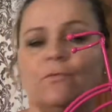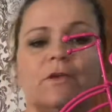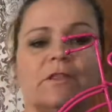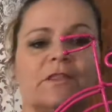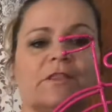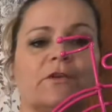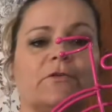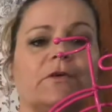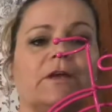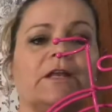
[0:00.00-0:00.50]

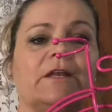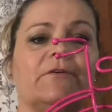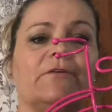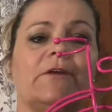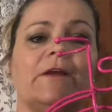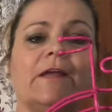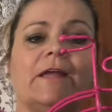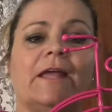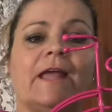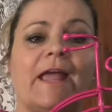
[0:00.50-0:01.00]
the
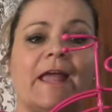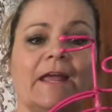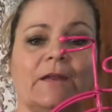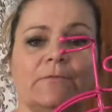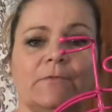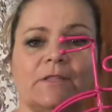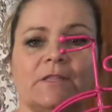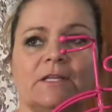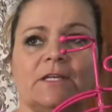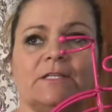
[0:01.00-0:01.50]
greenery and
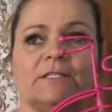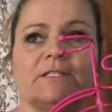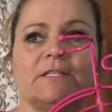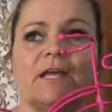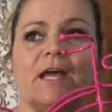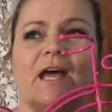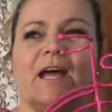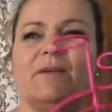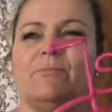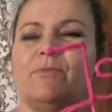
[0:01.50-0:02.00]
with this.
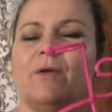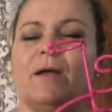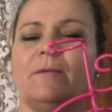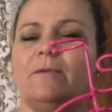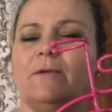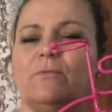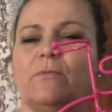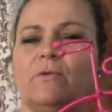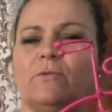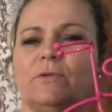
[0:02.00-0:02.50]
I
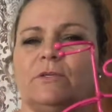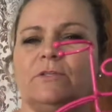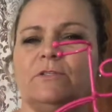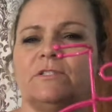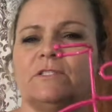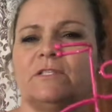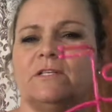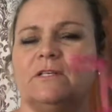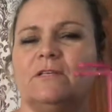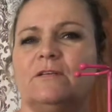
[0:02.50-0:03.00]
probably won't use
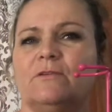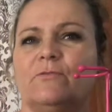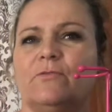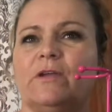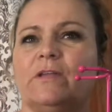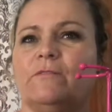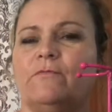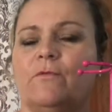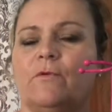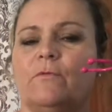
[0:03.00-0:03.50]
the
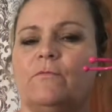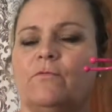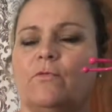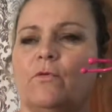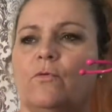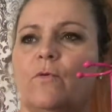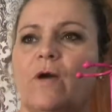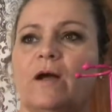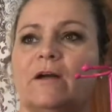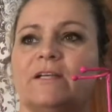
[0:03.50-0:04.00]
wreath form for
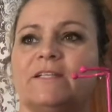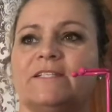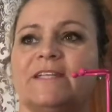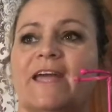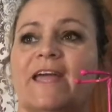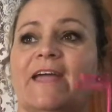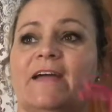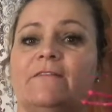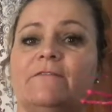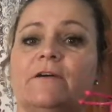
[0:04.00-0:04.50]
a while because I
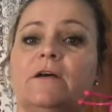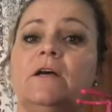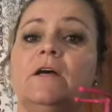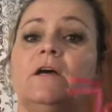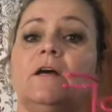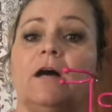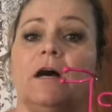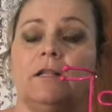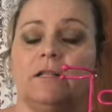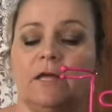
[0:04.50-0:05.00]
have
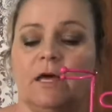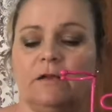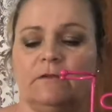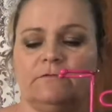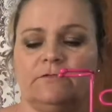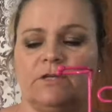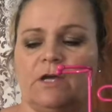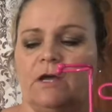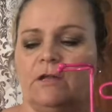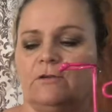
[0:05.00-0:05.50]
a lot of
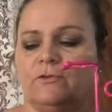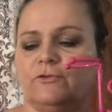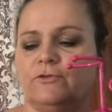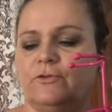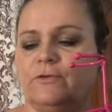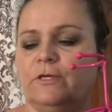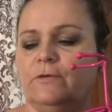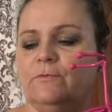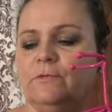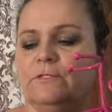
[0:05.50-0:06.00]
Dollar
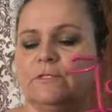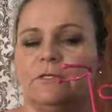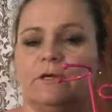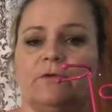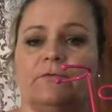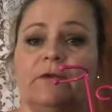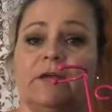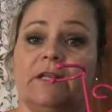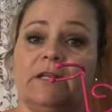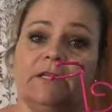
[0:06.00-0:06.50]
Tree ones
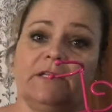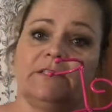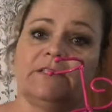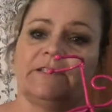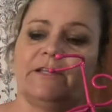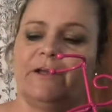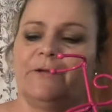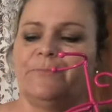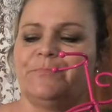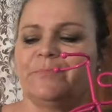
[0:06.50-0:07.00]
already,
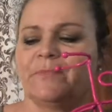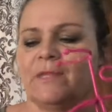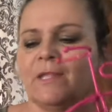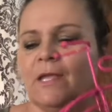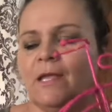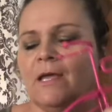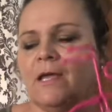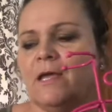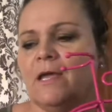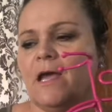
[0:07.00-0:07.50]
so
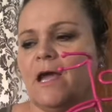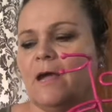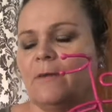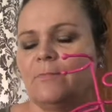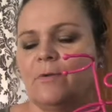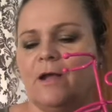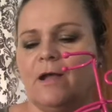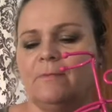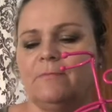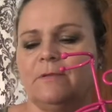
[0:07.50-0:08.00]
I
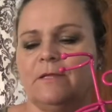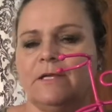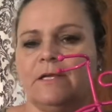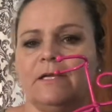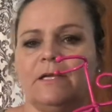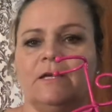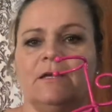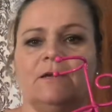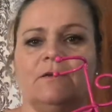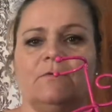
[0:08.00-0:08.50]

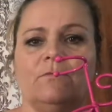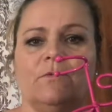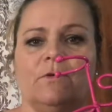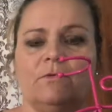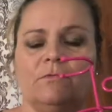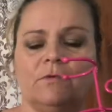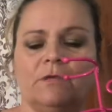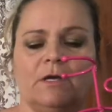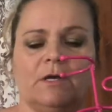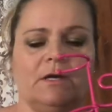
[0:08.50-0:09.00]
probably won't